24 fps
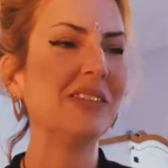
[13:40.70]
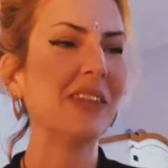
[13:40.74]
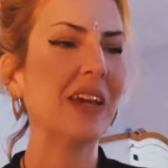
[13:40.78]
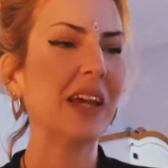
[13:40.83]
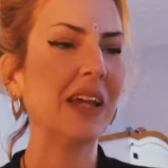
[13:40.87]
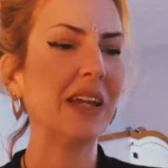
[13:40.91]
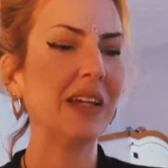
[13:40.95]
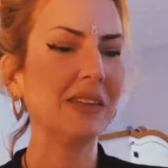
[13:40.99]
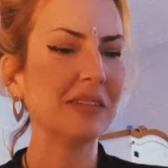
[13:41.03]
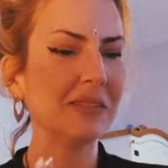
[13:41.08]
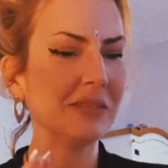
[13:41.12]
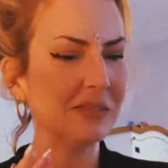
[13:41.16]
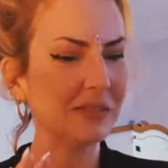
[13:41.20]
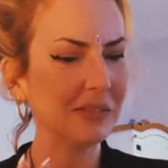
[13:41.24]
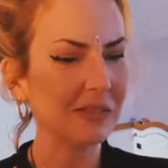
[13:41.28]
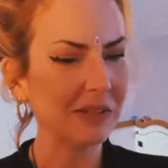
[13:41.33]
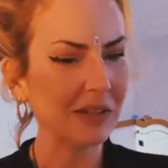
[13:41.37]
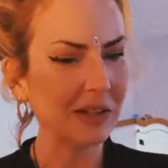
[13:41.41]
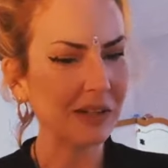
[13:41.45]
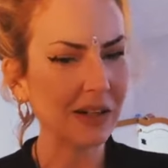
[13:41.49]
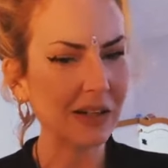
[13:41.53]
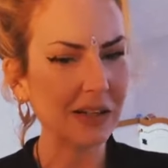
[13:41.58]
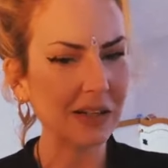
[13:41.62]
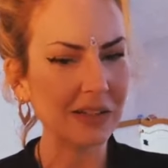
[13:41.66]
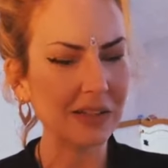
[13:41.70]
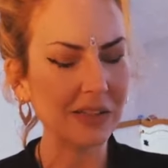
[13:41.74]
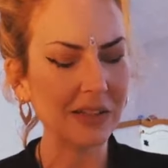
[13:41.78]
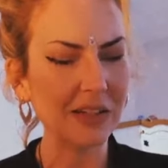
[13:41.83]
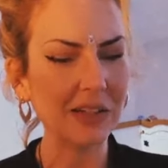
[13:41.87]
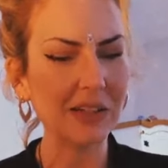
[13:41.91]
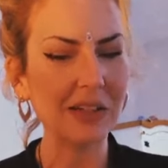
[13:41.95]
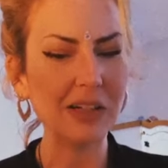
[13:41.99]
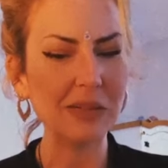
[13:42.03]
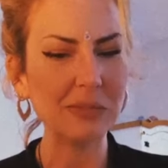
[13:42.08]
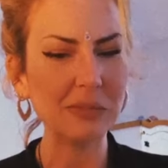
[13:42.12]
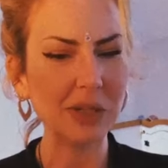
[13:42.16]
saying, I,
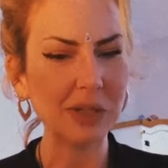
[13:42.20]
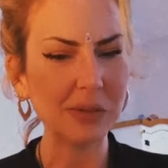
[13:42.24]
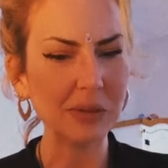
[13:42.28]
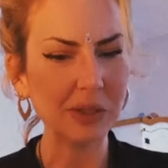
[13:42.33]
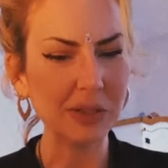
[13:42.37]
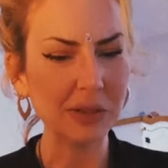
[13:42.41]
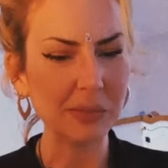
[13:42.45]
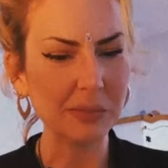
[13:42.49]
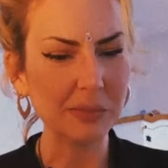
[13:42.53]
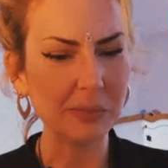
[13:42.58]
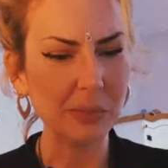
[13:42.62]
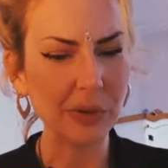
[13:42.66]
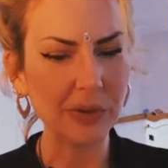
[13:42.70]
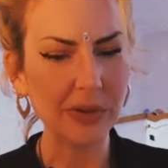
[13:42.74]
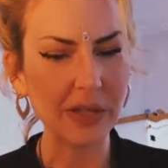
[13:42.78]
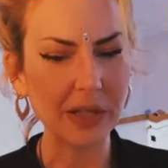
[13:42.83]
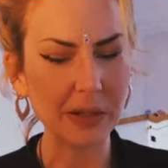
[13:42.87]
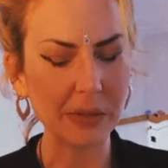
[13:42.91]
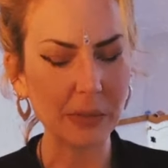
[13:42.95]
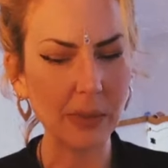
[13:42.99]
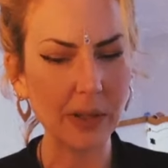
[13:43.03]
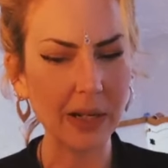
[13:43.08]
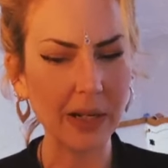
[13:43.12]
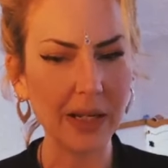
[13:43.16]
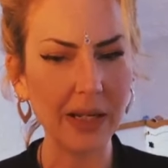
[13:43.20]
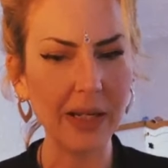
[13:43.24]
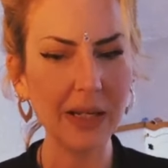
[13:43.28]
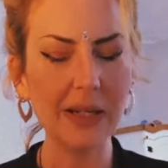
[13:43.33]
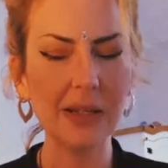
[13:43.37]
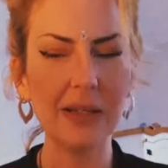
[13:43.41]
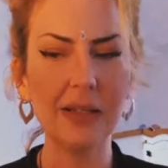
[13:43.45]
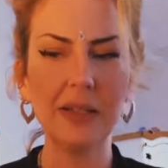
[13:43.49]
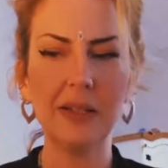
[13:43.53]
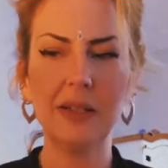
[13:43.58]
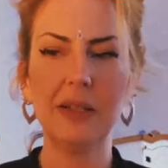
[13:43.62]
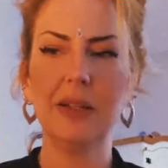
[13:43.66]
am going to put that away
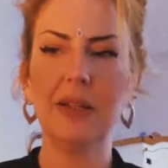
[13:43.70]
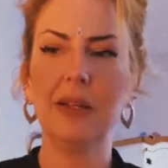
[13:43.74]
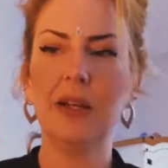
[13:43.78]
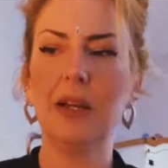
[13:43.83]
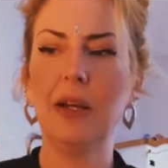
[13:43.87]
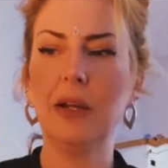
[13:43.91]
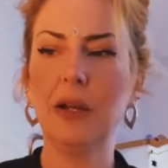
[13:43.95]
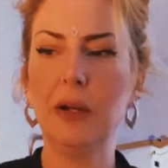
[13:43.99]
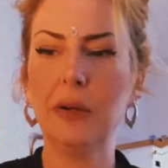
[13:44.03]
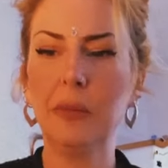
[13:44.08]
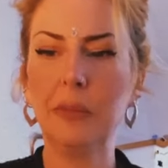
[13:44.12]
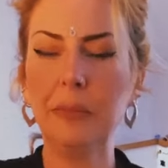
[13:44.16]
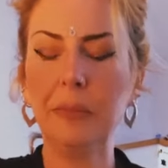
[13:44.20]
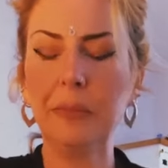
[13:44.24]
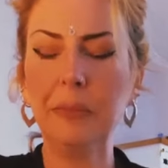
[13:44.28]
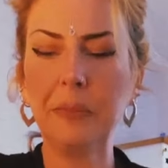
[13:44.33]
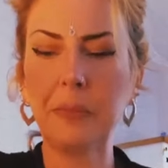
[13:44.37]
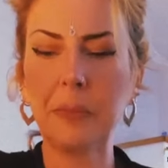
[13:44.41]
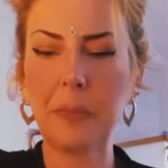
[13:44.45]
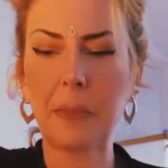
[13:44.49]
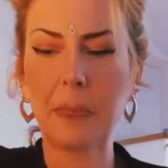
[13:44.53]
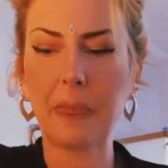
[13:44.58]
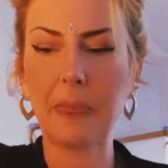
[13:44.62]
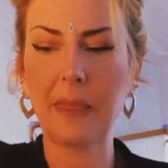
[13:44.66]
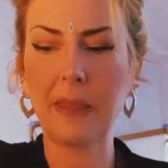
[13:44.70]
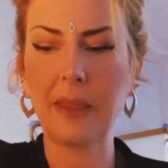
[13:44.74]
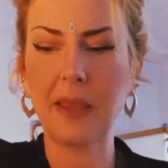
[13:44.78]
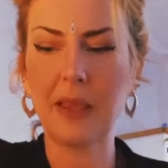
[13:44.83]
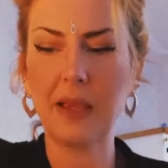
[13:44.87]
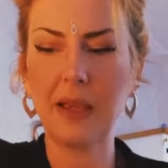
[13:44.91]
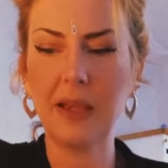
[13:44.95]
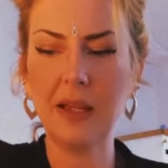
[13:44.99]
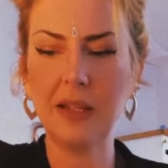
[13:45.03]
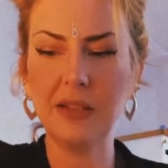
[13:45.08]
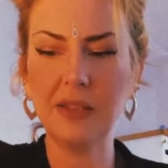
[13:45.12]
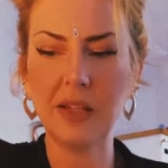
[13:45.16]
um,
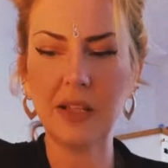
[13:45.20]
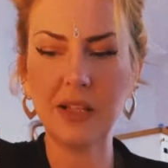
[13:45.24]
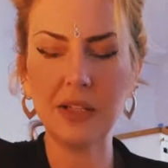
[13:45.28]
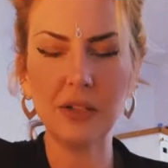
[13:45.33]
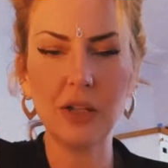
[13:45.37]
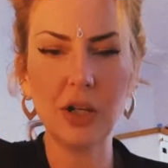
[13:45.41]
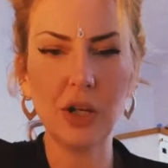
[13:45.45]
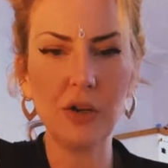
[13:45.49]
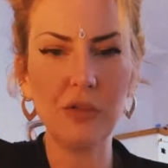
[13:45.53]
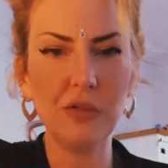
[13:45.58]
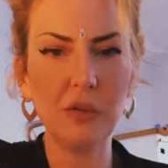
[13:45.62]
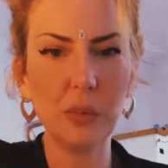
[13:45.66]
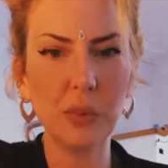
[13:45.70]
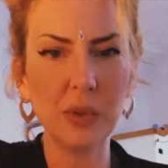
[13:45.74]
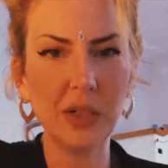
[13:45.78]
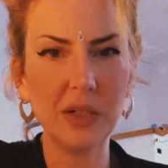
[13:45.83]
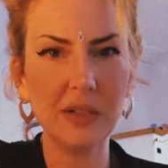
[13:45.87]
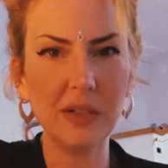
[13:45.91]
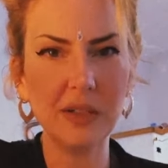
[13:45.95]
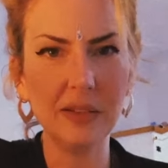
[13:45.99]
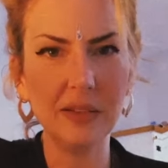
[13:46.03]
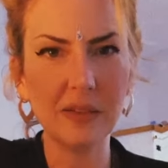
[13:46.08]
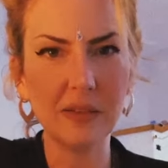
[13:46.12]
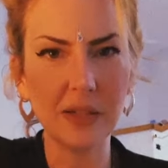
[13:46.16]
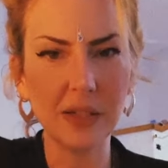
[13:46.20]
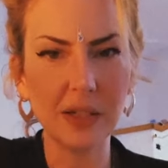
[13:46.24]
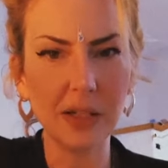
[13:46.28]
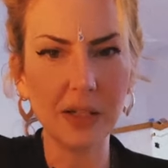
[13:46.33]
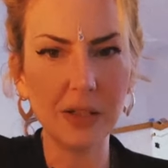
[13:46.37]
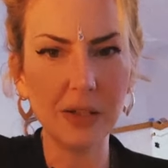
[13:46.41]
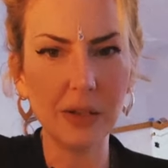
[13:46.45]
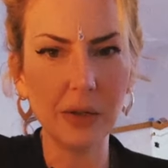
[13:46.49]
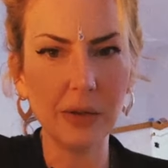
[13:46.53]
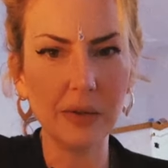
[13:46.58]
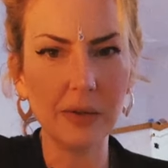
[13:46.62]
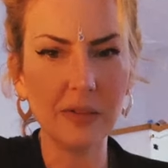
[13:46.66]
and, and go for what it is that
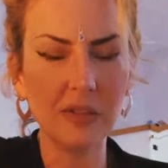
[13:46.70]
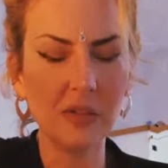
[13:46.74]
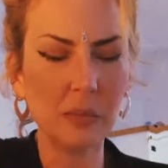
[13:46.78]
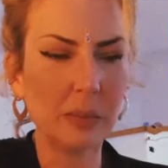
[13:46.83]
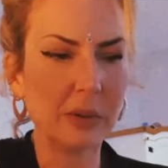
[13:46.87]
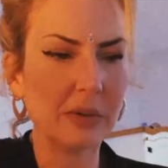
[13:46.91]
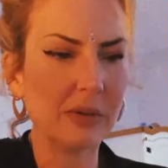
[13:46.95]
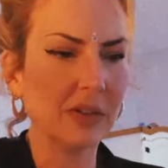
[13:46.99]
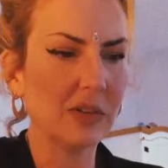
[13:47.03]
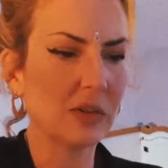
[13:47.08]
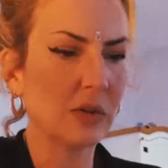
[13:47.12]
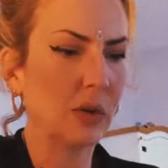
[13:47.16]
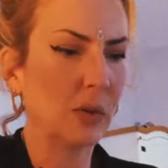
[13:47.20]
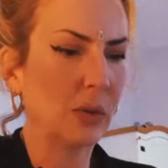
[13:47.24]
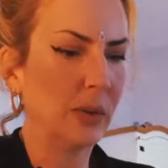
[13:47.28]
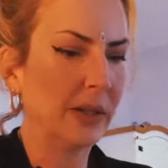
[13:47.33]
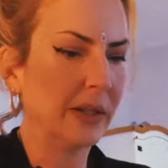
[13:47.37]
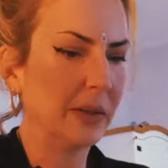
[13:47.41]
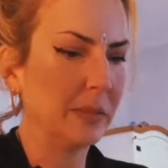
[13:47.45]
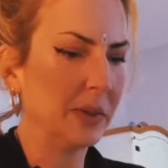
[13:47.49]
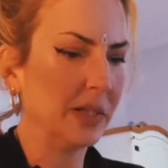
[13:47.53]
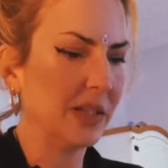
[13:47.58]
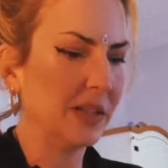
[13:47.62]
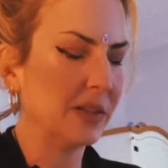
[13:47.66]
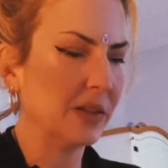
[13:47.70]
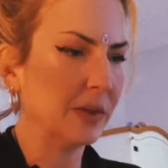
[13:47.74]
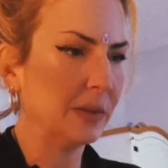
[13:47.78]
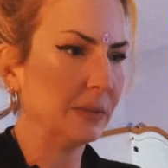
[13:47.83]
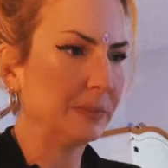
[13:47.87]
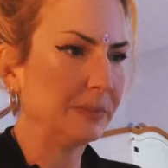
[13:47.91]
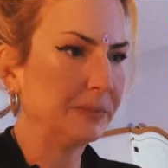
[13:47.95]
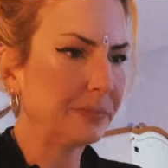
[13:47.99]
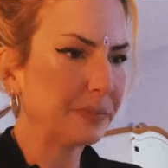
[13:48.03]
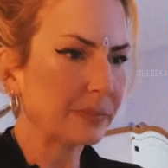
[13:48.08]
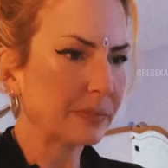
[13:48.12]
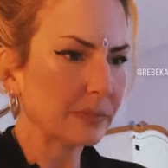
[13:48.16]
I know that Spirit's calling me
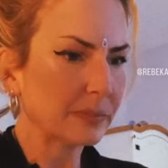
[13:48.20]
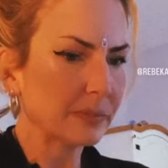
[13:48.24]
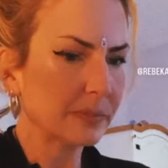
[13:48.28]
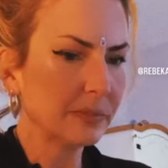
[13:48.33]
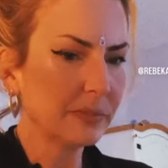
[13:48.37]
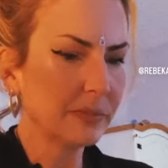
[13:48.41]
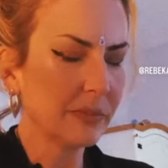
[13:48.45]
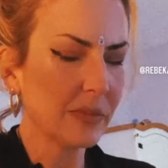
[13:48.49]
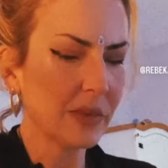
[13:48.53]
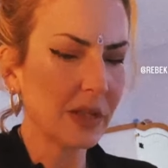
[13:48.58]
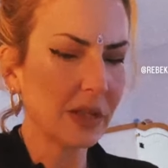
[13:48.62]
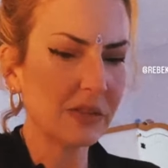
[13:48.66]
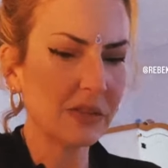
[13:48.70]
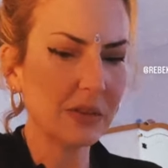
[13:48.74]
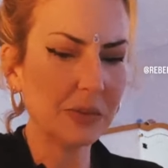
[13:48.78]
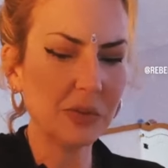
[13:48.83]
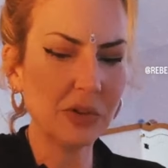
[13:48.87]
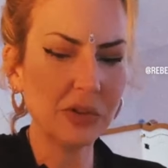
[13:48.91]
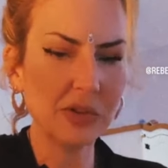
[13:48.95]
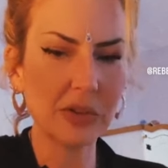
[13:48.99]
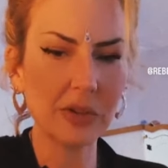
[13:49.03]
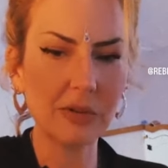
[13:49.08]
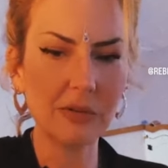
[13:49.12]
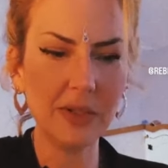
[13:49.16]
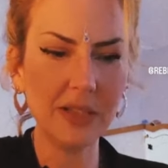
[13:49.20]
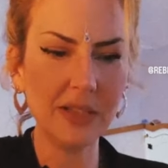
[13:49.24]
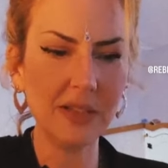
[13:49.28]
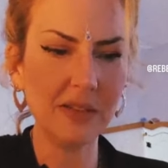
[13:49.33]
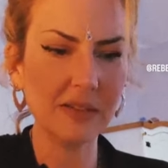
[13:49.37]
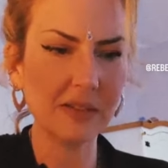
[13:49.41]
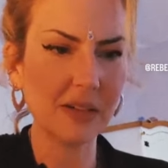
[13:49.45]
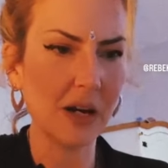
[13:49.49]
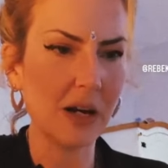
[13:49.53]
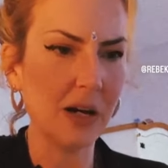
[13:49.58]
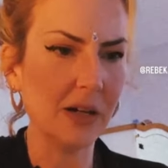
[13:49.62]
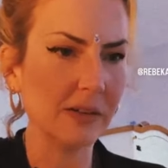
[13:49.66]
to. So I'm just going to read
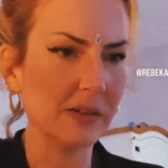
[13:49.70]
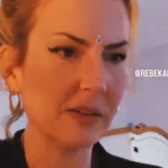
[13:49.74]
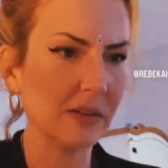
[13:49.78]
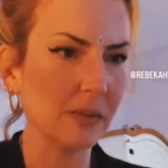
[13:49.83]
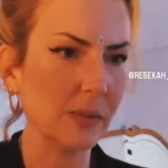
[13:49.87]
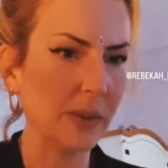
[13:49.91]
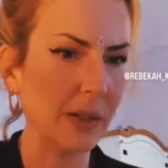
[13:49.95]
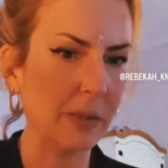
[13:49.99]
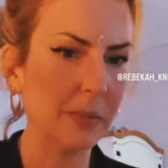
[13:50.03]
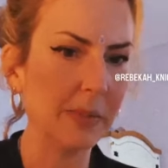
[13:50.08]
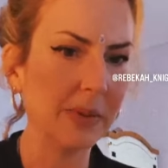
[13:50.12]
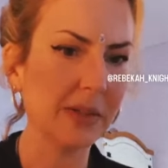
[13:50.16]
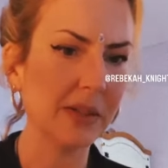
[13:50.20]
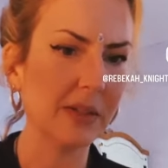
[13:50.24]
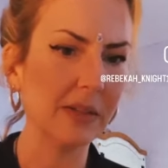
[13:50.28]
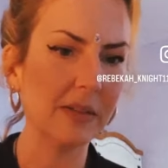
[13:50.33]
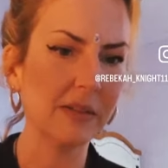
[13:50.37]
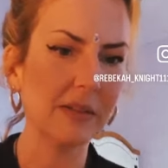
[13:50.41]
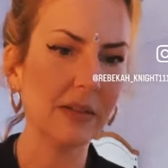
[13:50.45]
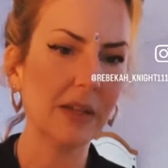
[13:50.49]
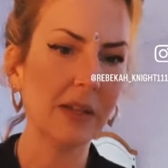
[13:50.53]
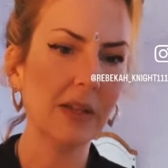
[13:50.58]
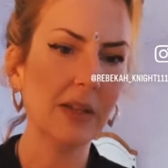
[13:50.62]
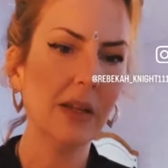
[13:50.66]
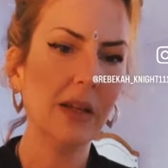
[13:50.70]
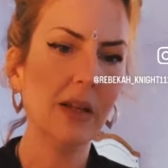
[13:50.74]
these cards as well because